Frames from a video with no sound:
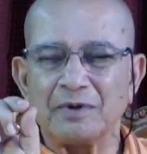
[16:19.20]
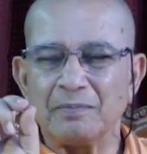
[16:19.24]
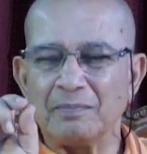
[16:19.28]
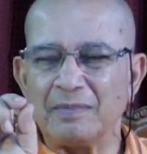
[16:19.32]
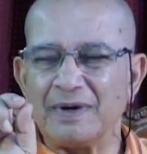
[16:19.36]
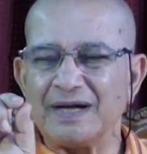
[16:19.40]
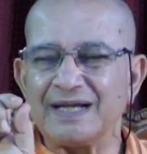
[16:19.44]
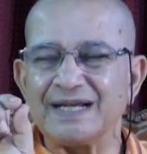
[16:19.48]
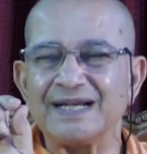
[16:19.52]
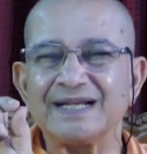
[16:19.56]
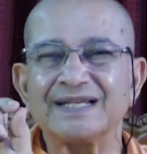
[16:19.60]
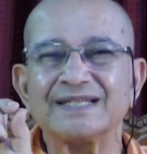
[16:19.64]

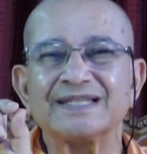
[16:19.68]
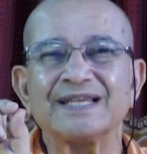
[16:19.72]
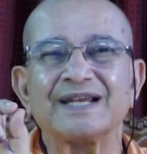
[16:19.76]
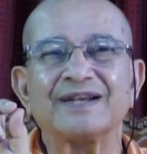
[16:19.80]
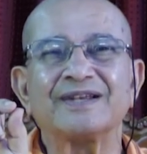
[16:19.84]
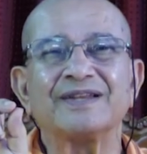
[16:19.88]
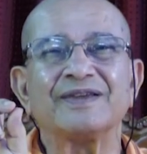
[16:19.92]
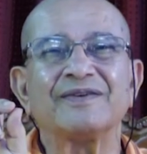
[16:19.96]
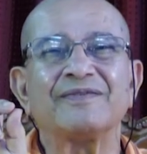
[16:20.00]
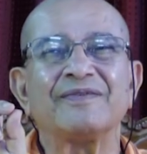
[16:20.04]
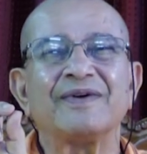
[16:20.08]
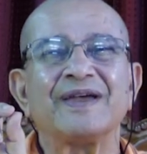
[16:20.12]
But it's
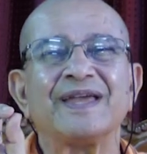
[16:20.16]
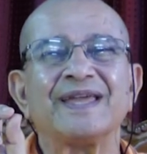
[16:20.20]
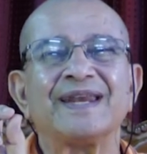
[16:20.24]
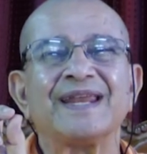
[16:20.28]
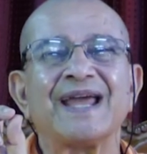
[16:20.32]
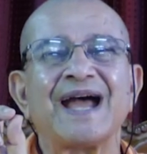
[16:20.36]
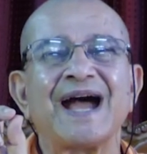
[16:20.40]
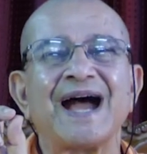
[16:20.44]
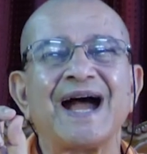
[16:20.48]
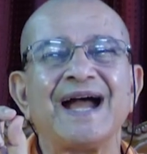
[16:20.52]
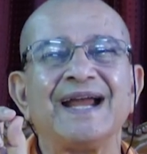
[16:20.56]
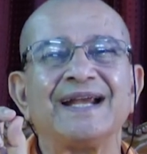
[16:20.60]
at a very
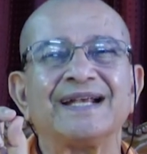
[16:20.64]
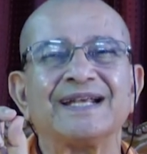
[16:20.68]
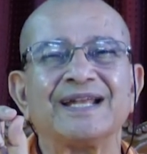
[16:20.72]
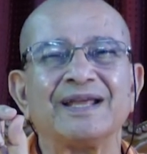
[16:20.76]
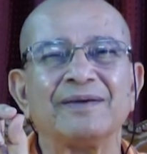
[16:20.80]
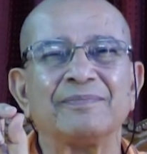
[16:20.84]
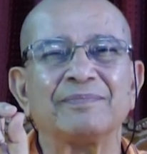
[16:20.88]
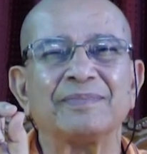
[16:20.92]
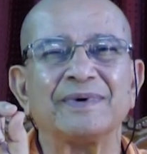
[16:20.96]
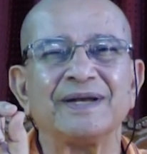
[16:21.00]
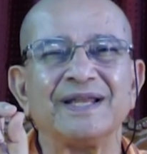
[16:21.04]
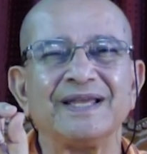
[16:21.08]
high
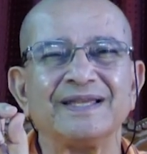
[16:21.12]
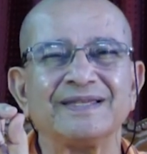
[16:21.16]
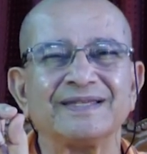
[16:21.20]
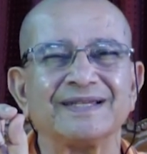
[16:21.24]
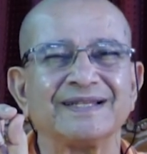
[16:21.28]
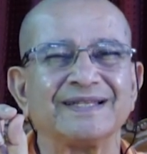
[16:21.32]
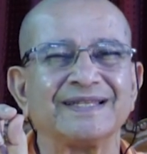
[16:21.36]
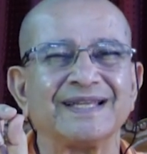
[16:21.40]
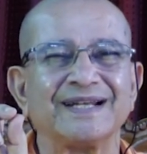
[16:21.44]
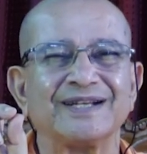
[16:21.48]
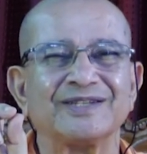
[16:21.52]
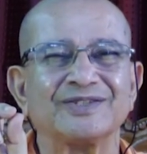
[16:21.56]
temperature,
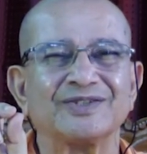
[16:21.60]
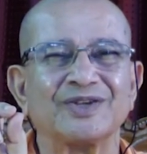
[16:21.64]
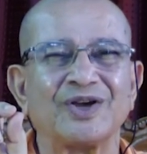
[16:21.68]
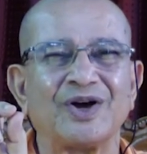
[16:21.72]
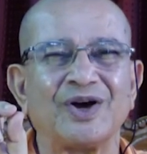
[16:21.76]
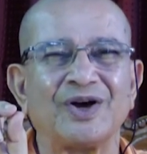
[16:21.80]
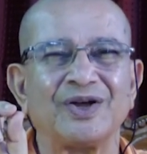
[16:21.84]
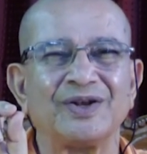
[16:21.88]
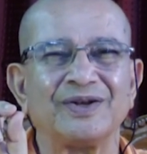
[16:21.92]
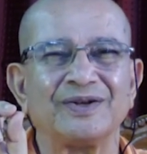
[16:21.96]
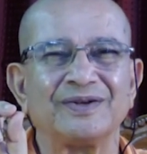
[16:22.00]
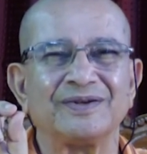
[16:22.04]
that's
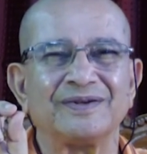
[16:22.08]
all.